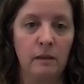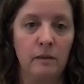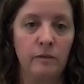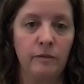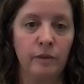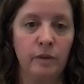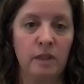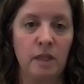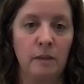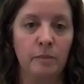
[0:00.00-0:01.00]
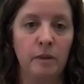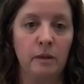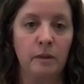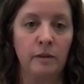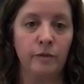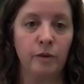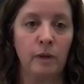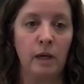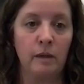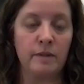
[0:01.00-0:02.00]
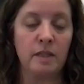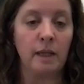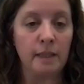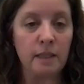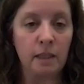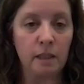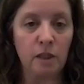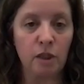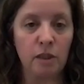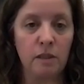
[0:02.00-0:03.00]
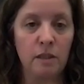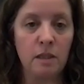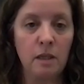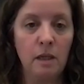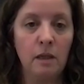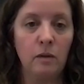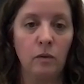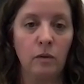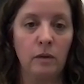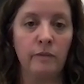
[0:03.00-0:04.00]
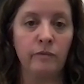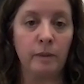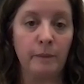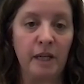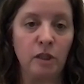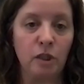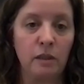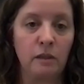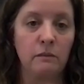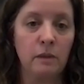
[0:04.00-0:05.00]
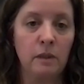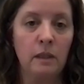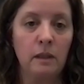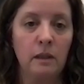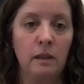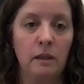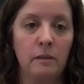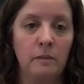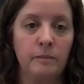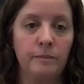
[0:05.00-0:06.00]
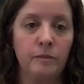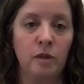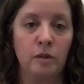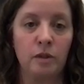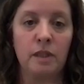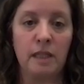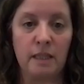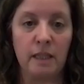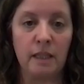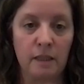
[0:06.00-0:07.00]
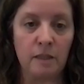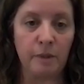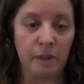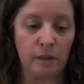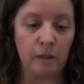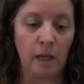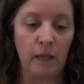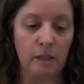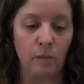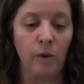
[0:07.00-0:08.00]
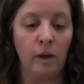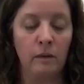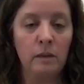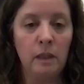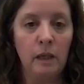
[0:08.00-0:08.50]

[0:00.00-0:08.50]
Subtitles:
For example, if you have sinus conditions or inflammation, Dr. Teske can speak to that as well.